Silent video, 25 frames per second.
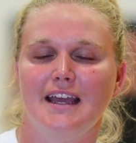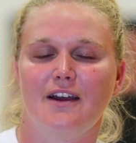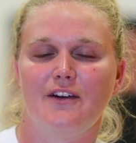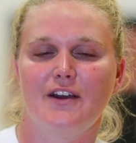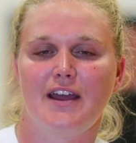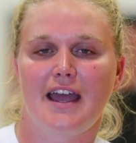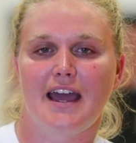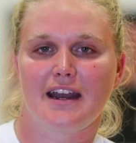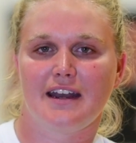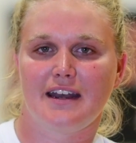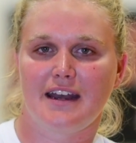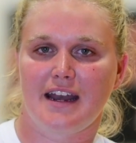I
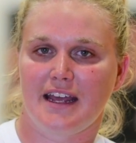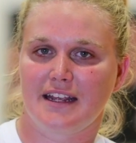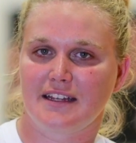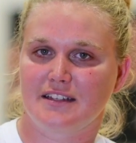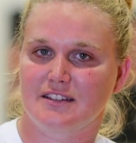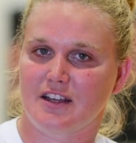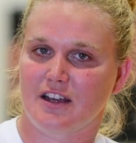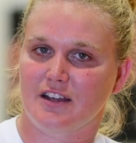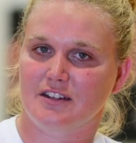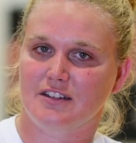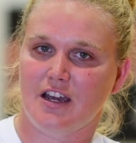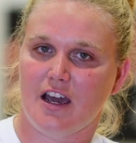had a
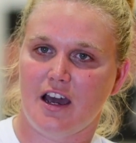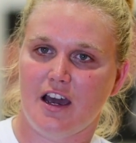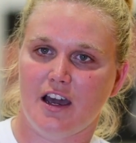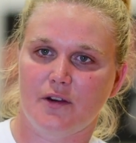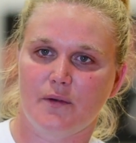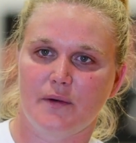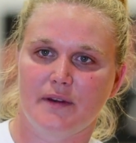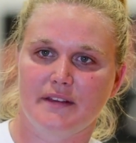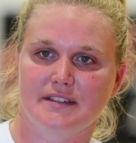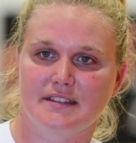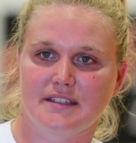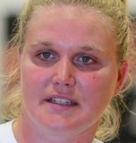nice long
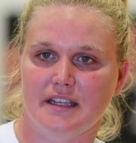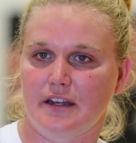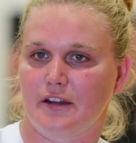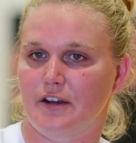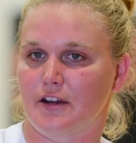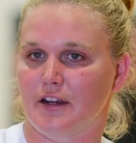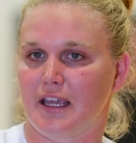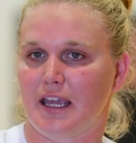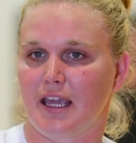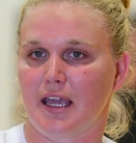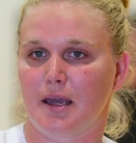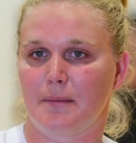talk with
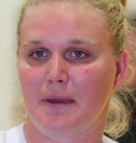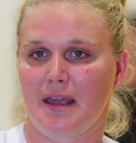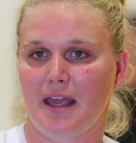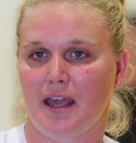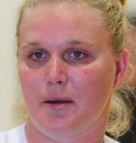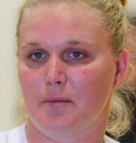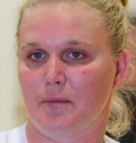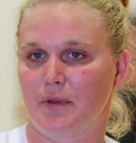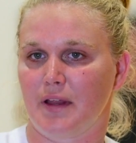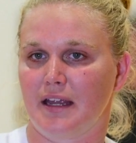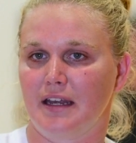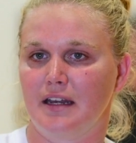senior Cam
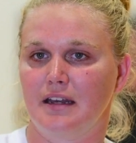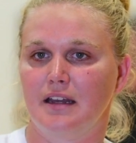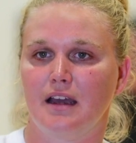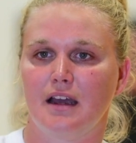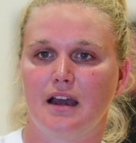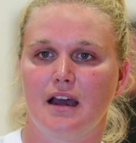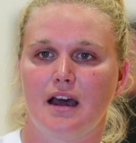Hamlin